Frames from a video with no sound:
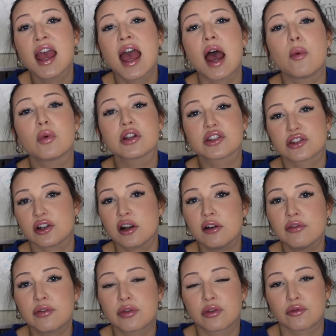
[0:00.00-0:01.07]
and would
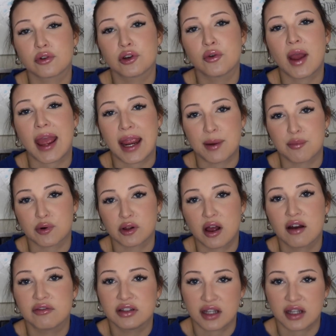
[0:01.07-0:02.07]
serve through April of